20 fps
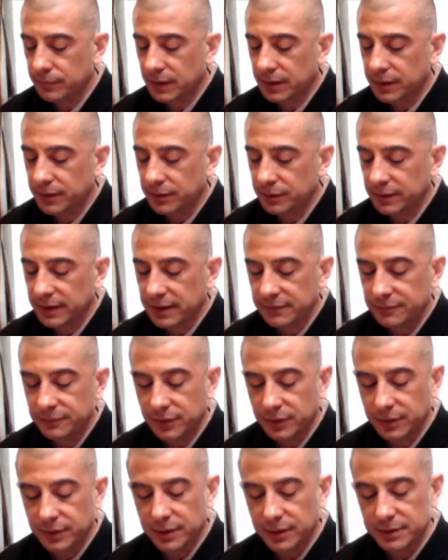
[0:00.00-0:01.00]
your left
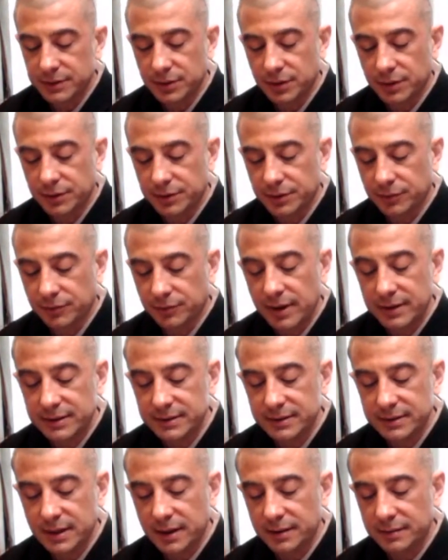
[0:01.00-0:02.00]
foot is on your right
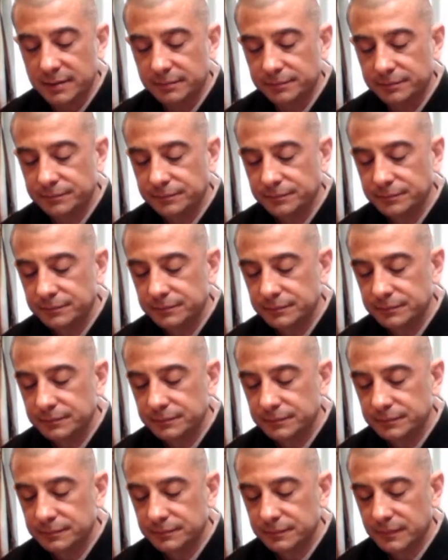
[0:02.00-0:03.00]
side
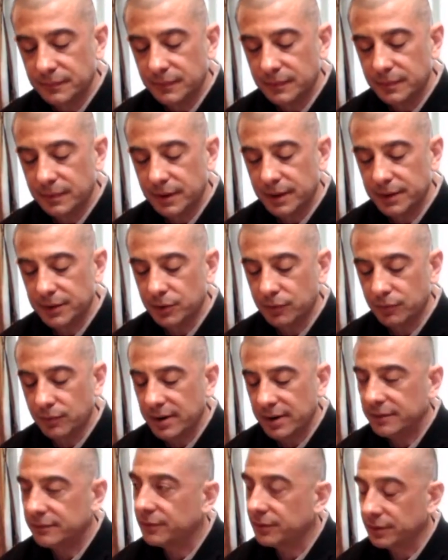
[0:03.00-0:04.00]
and your
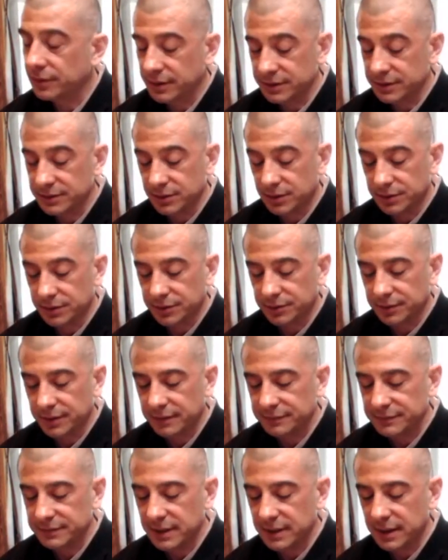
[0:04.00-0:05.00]
right foot is on your
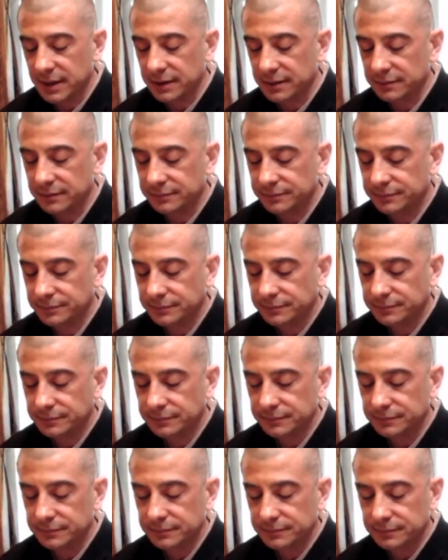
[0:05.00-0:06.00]
left side.
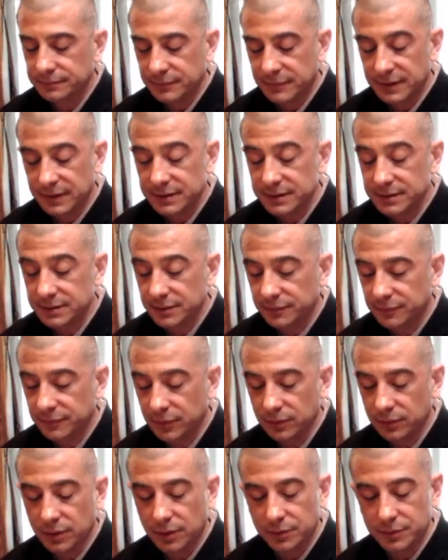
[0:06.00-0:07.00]
This is the
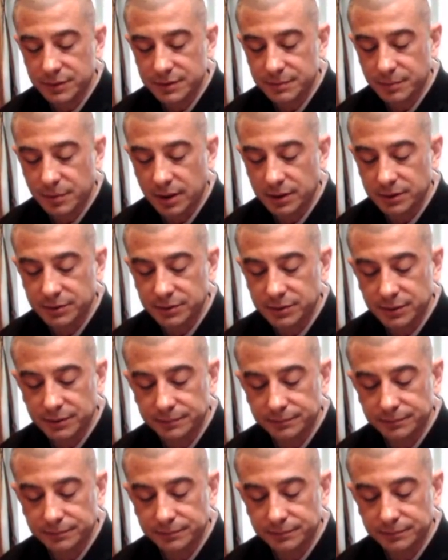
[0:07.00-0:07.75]
full lotus posture.